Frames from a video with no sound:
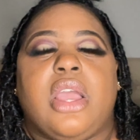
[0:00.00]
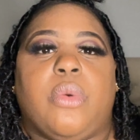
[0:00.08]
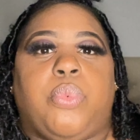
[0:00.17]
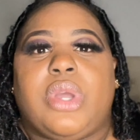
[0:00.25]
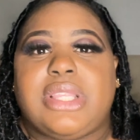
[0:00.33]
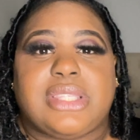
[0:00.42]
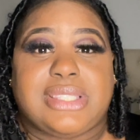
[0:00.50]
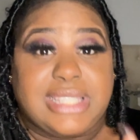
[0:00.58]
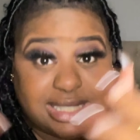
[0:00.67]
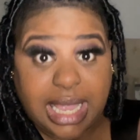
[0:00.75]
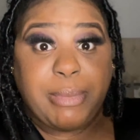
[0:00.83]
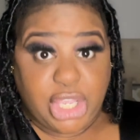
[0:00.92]
what,
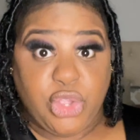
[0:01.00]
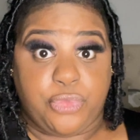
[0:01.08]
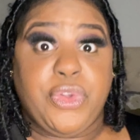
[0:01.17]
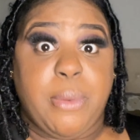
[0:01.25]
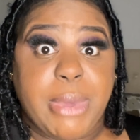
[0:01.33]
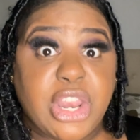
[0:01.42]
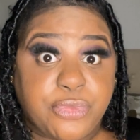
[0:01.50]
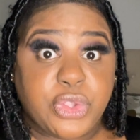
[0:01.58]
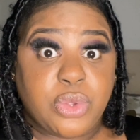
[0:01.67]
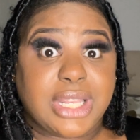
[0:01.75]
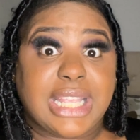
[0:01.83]
did that make you feel better for you to